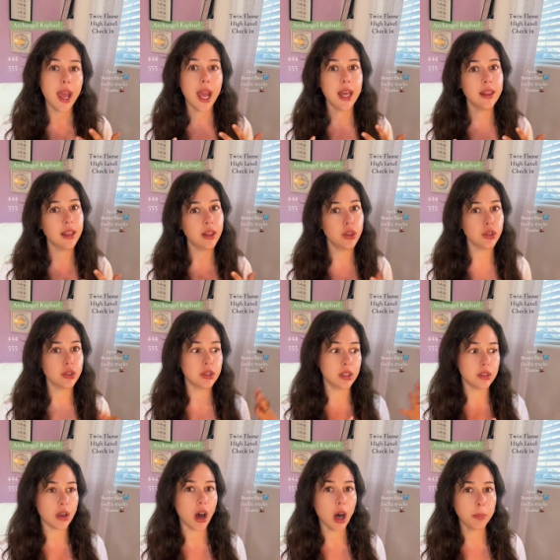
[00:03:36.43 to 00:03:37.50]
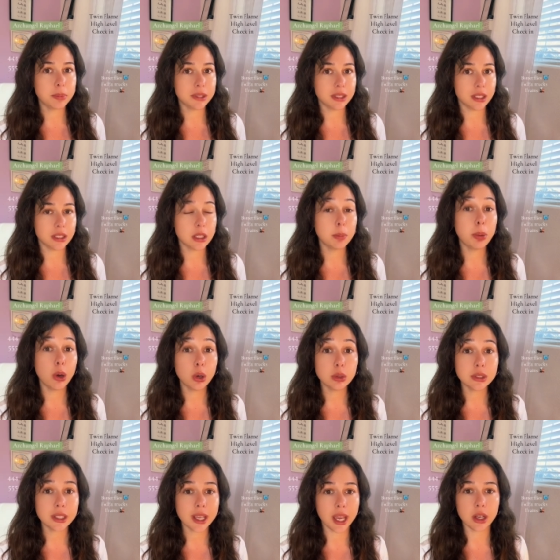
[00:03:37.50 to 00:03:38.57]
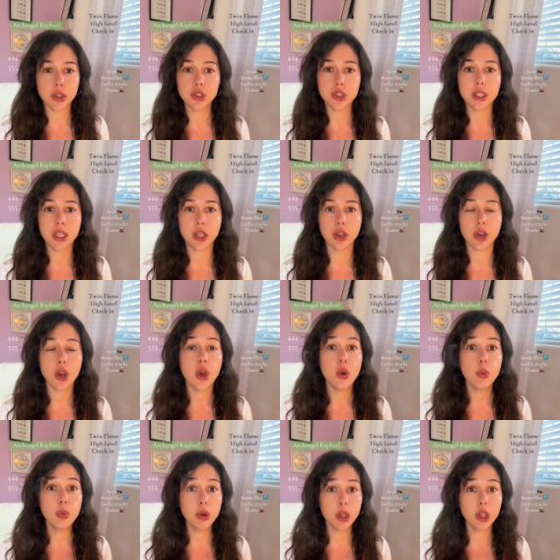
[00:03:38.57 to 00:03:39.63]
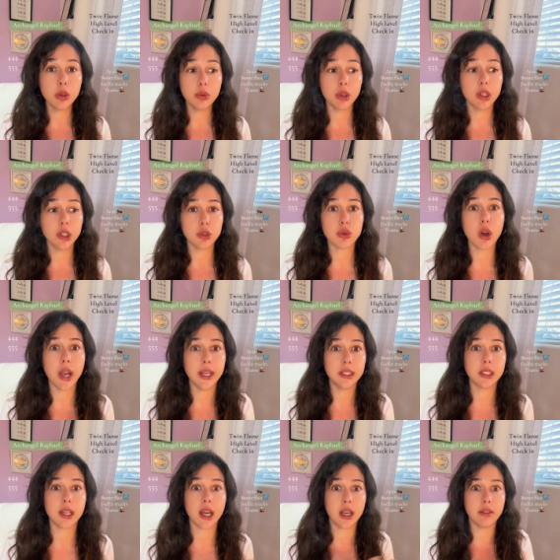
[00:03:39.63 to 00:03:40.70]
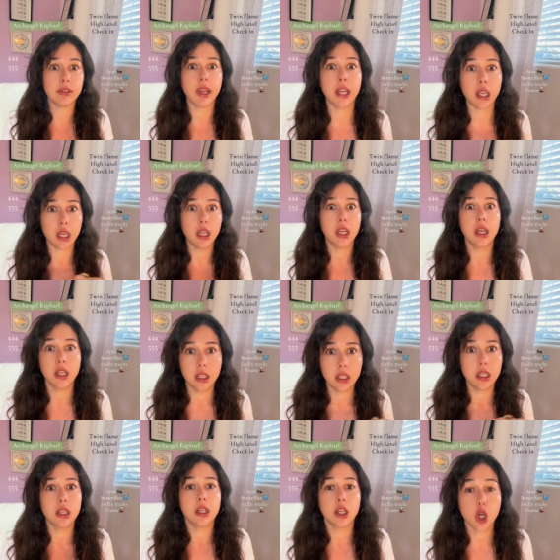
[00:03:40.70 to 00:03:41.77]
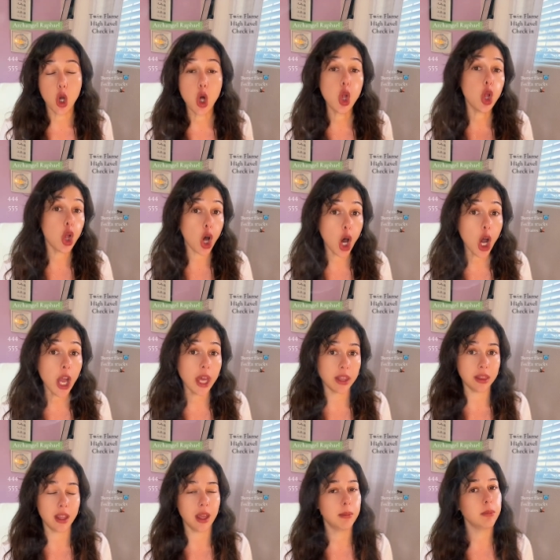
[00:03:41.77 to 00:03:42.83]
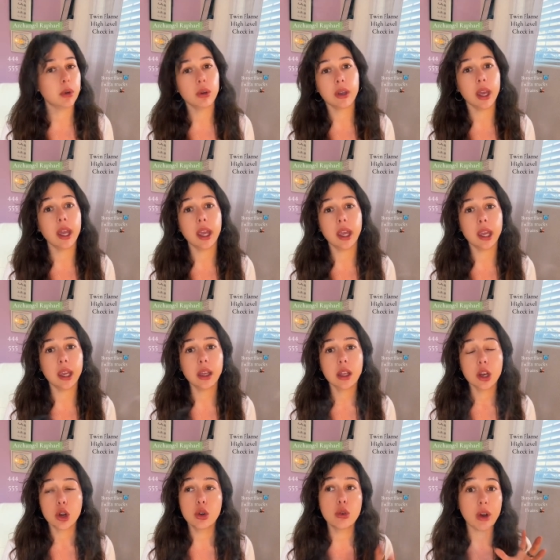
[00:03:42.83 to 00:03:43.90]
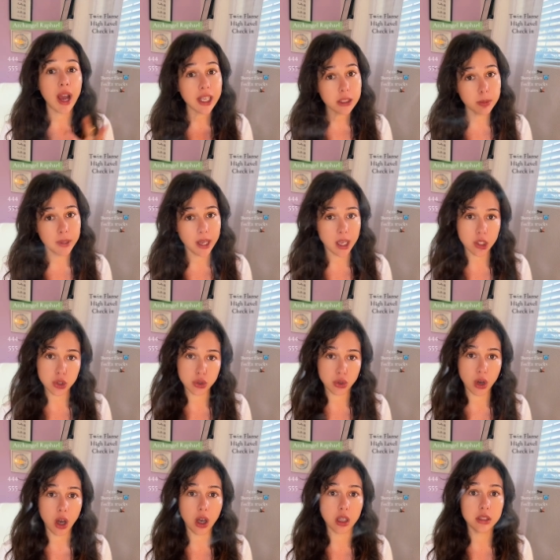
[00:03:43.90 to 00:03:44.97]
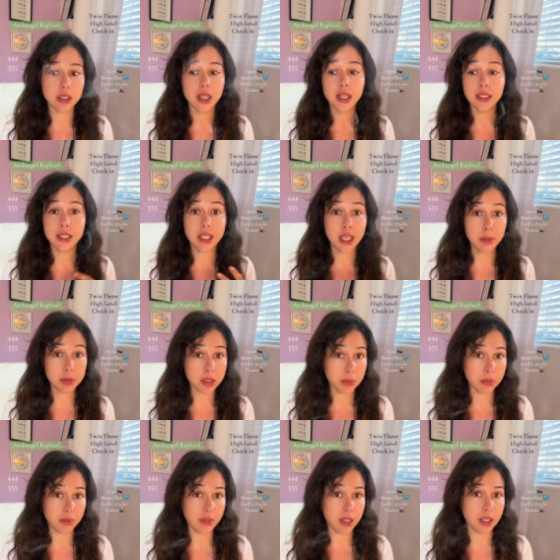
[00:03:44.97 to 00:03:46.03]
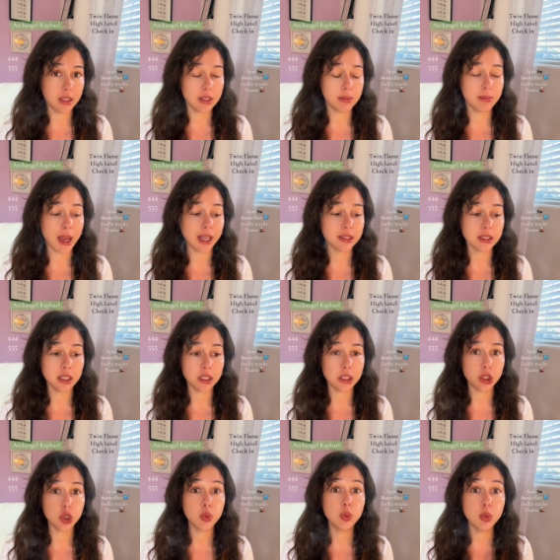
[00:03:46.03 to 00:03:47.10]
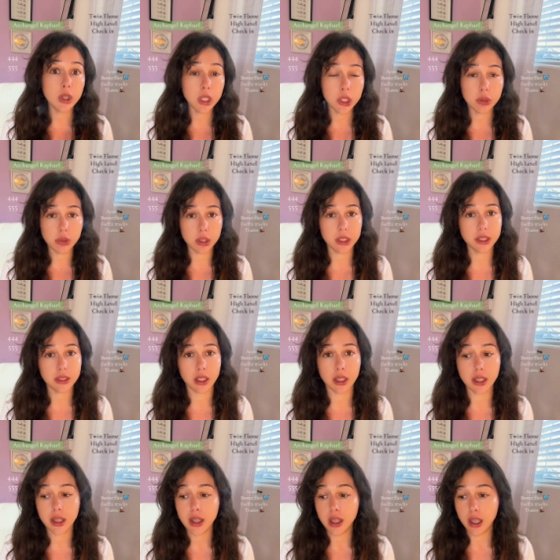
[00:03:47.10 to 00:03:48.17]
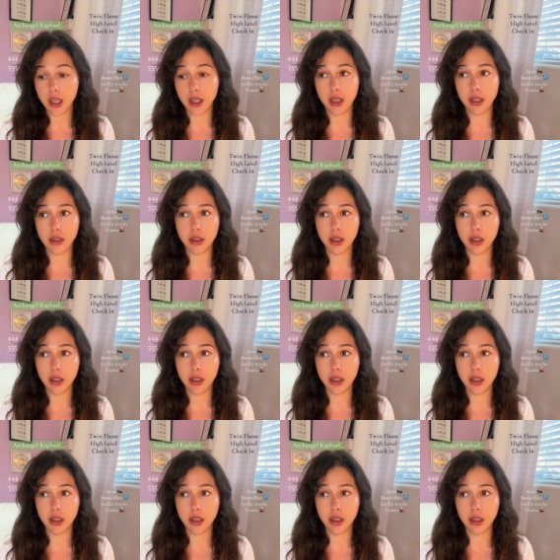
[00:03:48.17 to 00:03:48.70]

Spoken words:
and then there's this opposite opposing energy here, really, really trying to kind of like claw at them, okay, grasping at straws to keep some of these masculines really, really stuck in.